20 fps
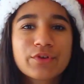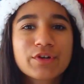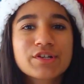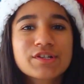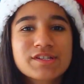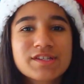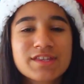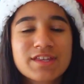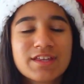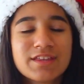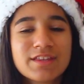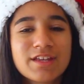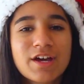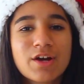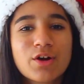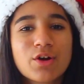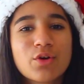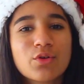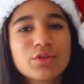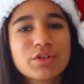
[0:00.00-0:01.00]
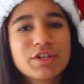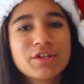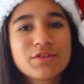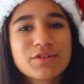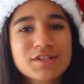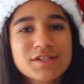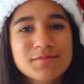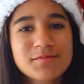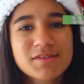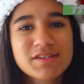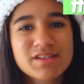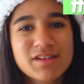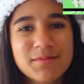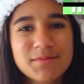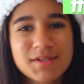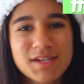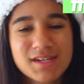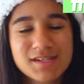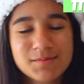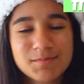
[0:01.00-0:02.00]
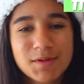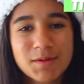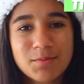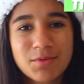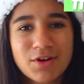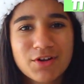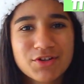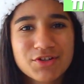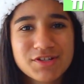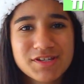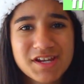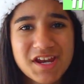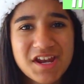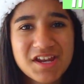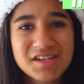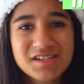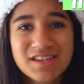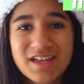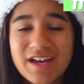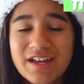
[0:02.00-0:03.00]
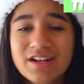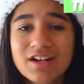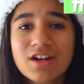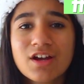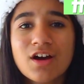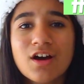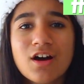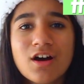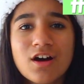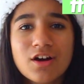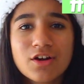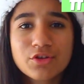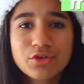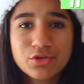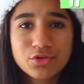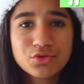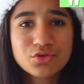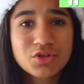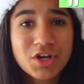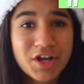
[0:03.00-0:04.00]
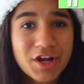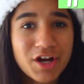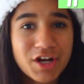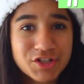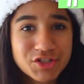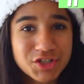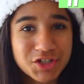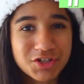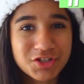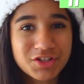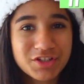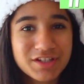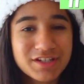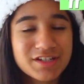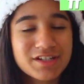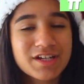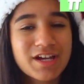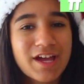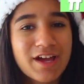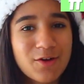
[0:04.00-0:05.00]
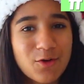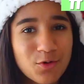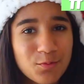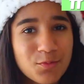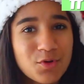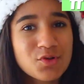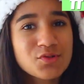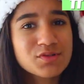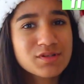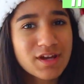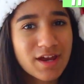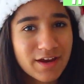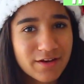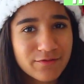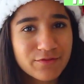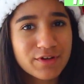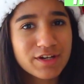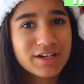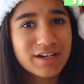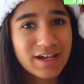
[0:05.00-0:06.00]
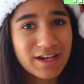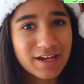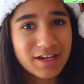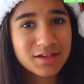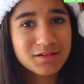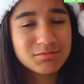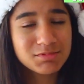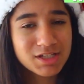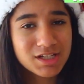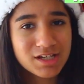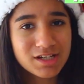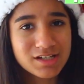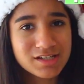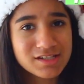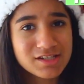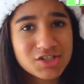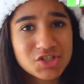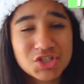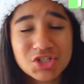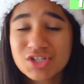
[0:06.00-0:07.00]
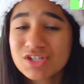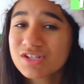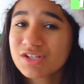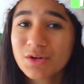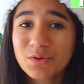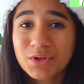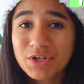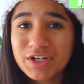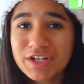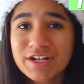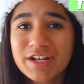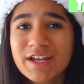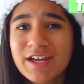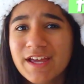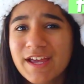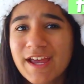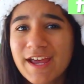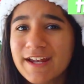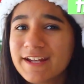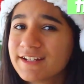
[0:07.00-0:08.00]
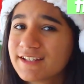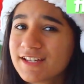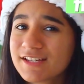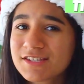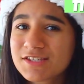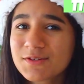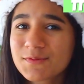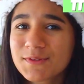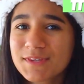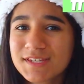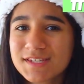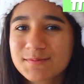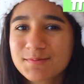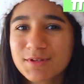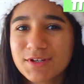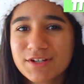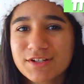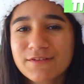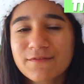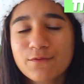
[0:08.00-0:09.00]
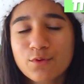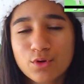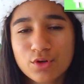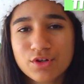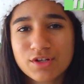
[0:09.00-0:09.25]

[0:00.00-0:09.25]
first thing that only Christmas obsessed people understand is that you drink hot chocolate almost every day because it's just so good and it gets you in the spirit for